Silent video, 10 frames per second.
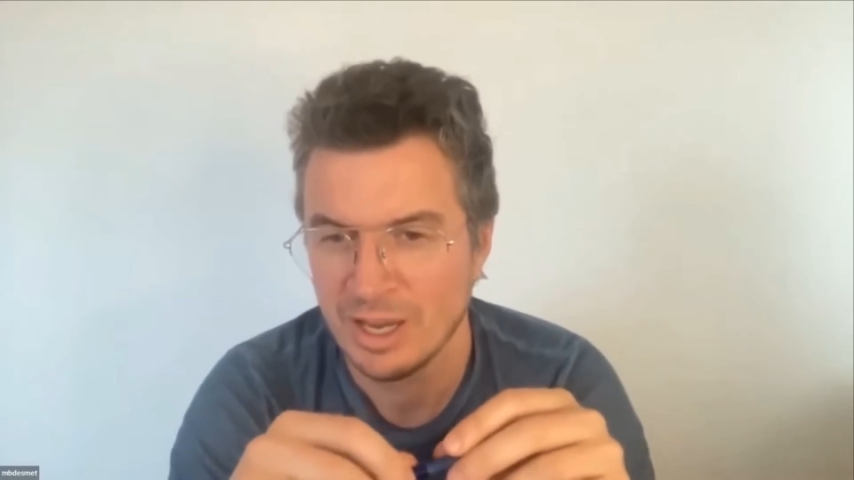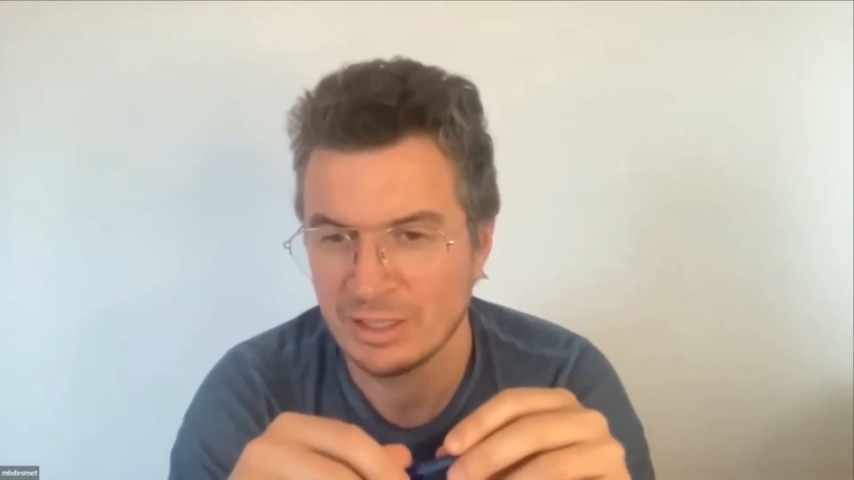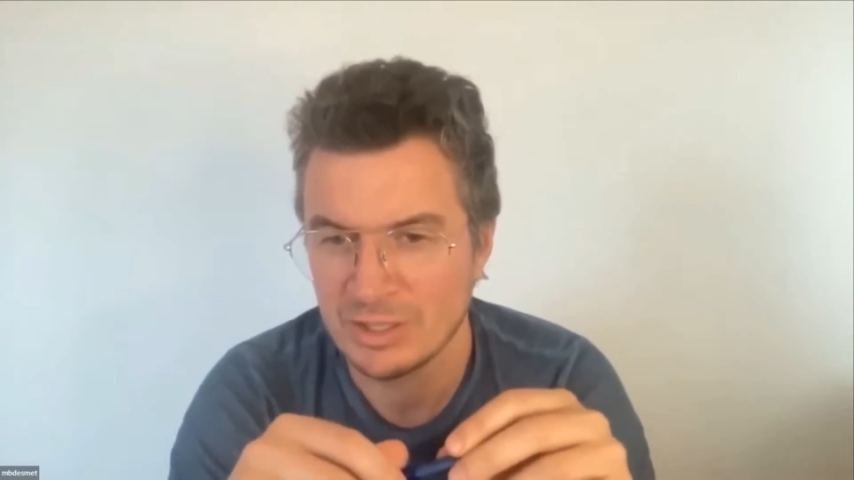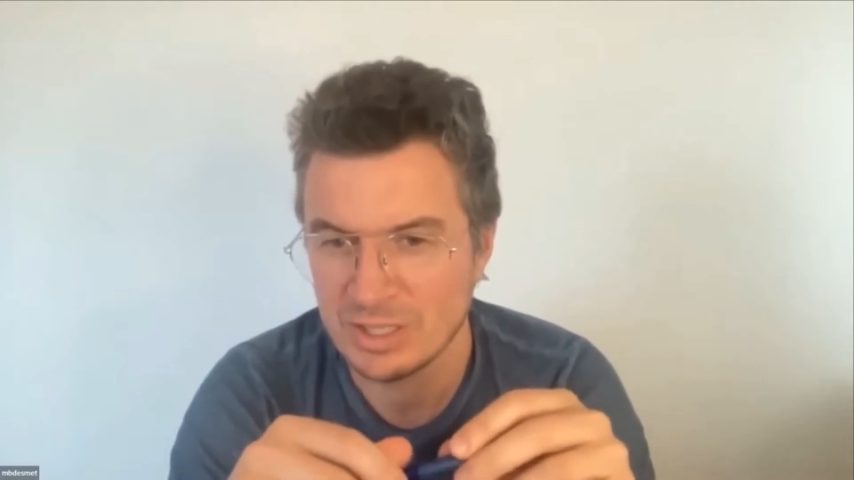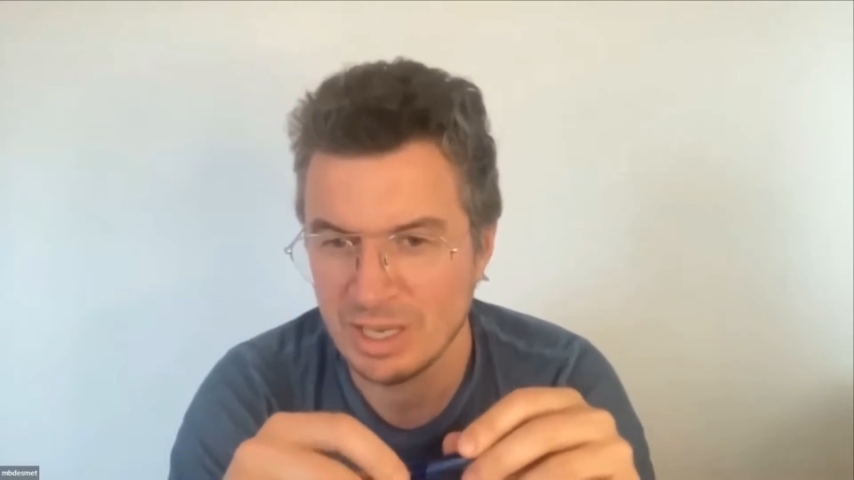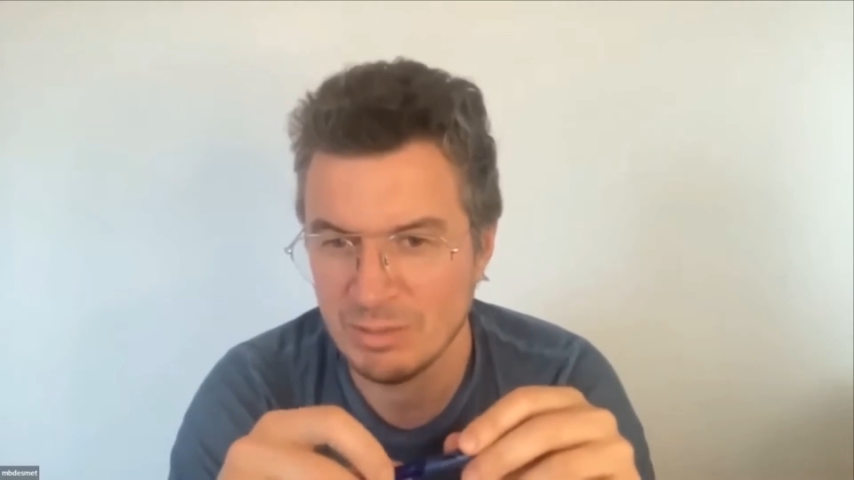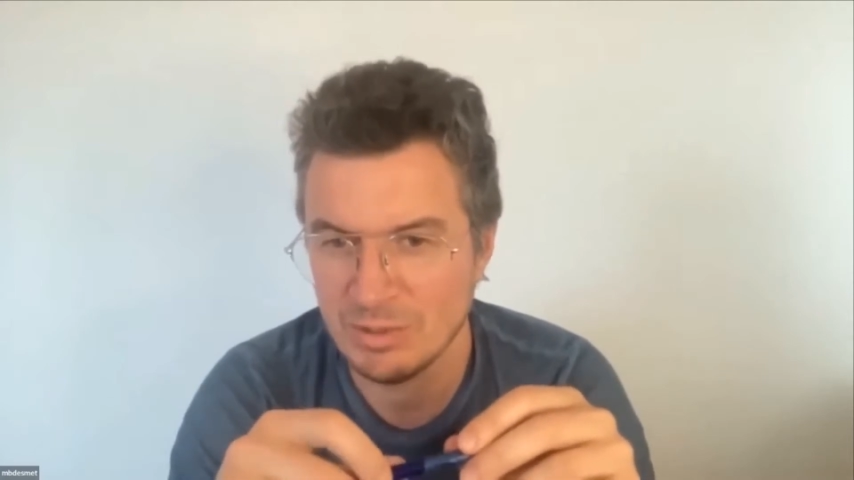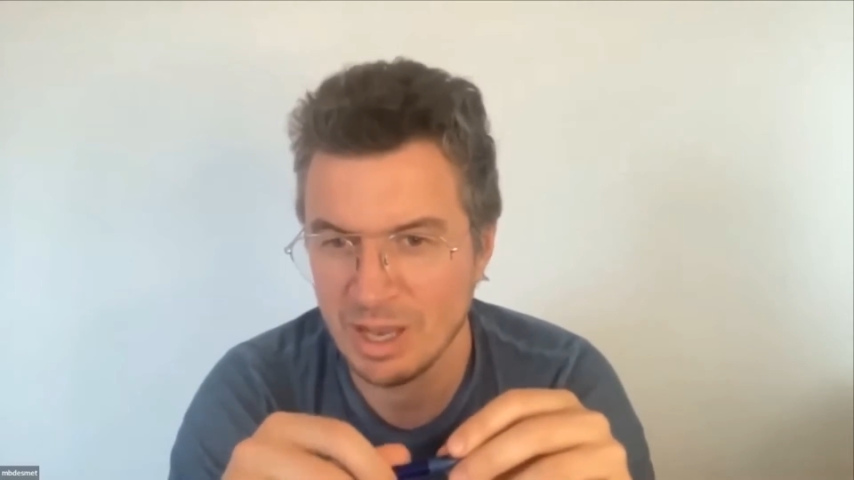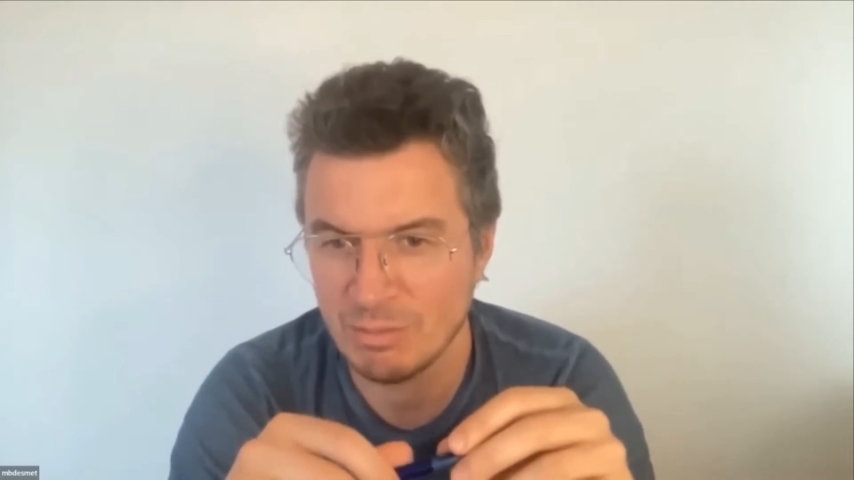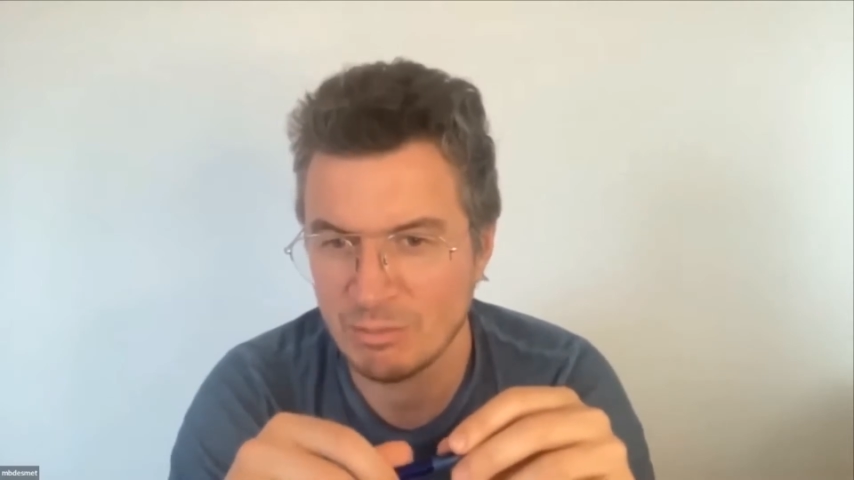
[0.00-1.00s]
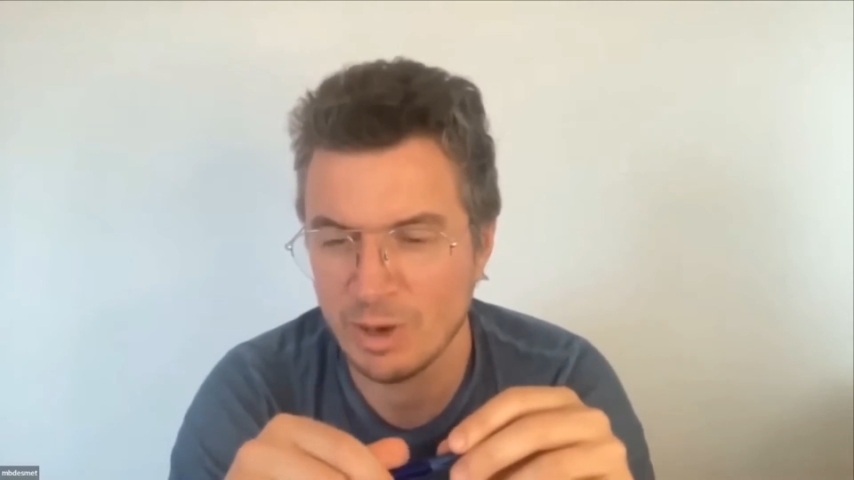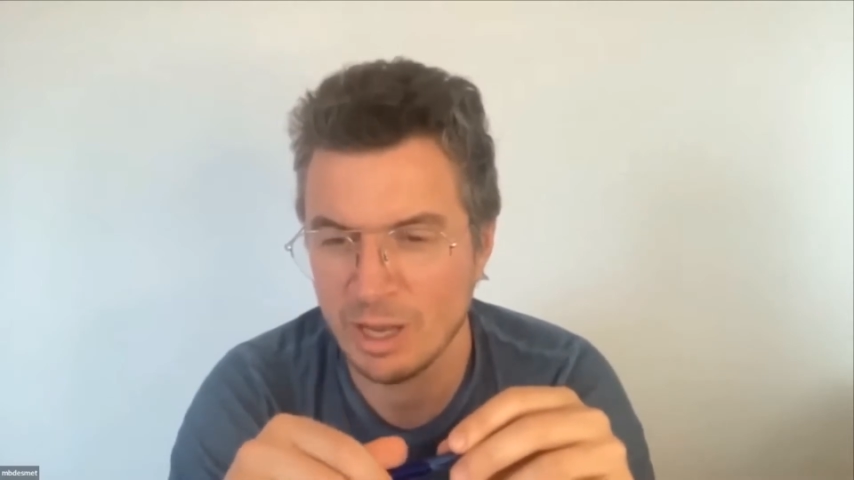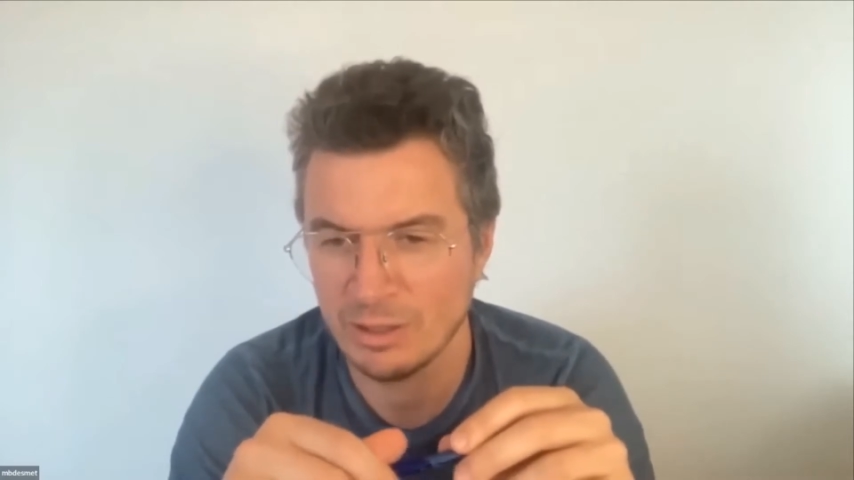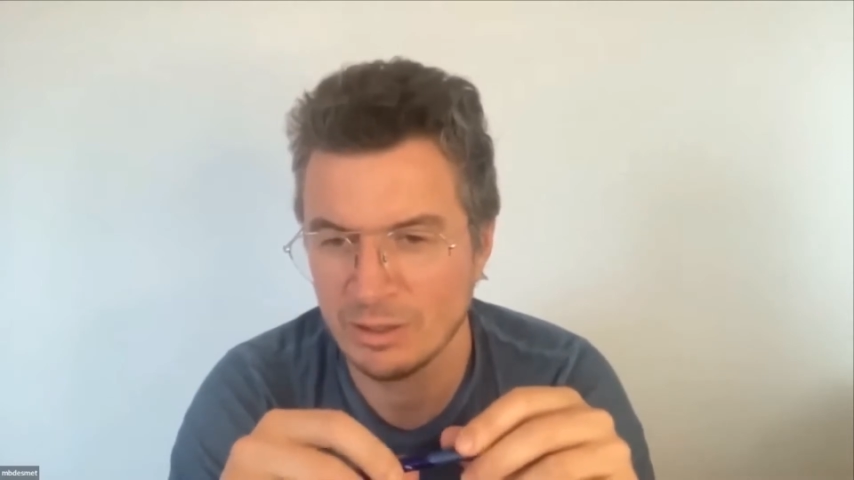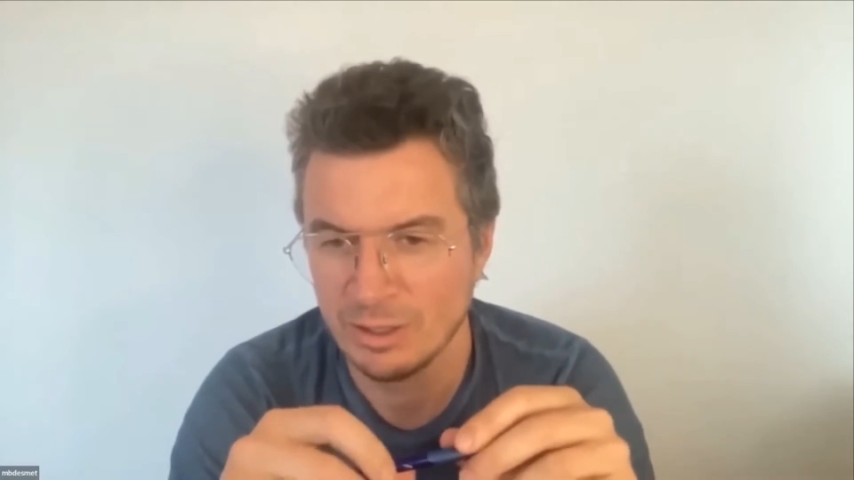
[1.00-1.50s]
At the same time,
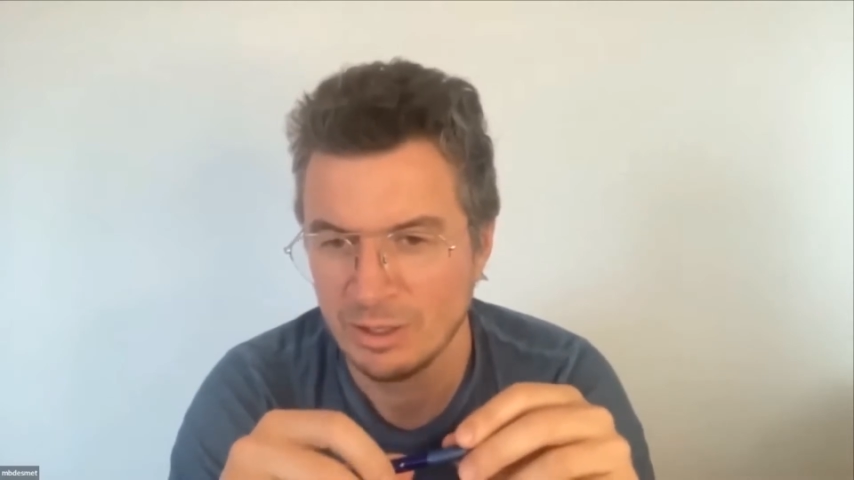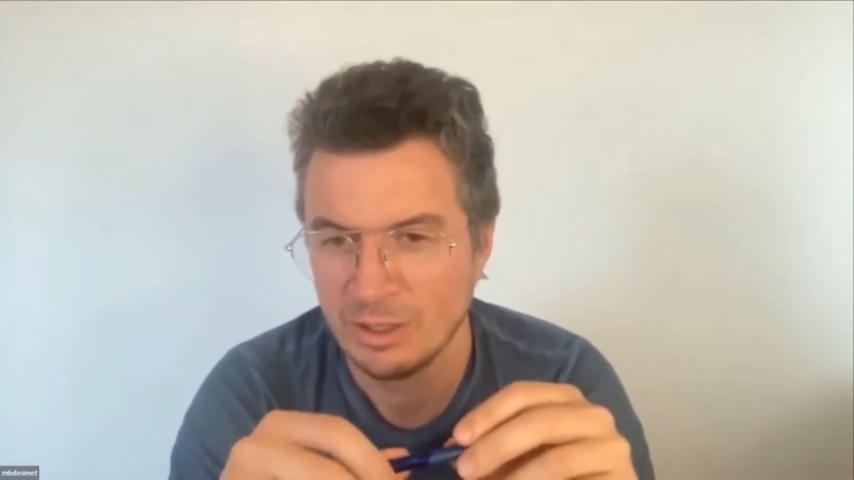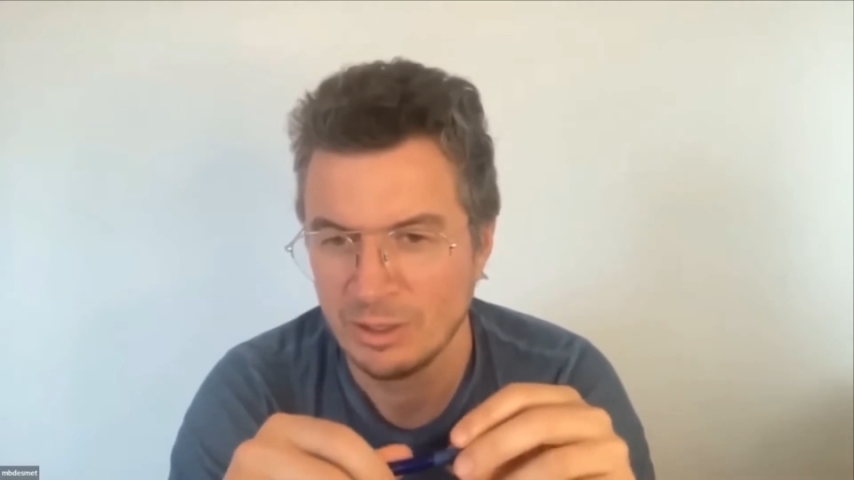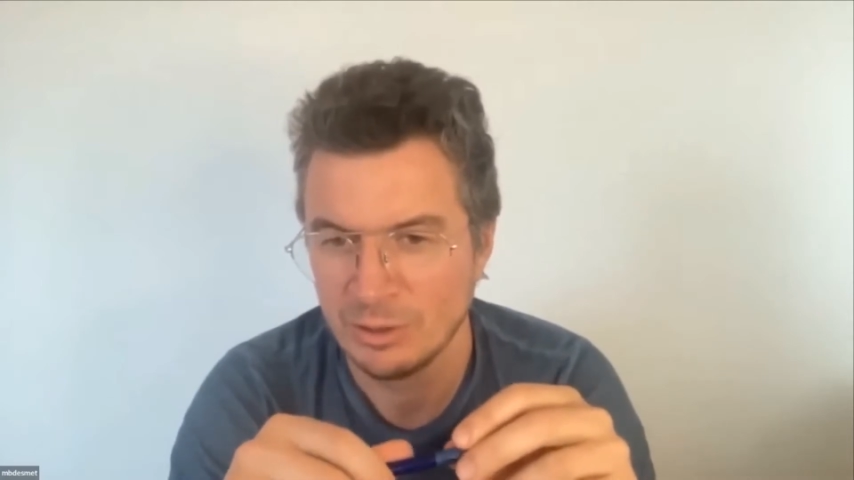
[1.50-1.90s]
while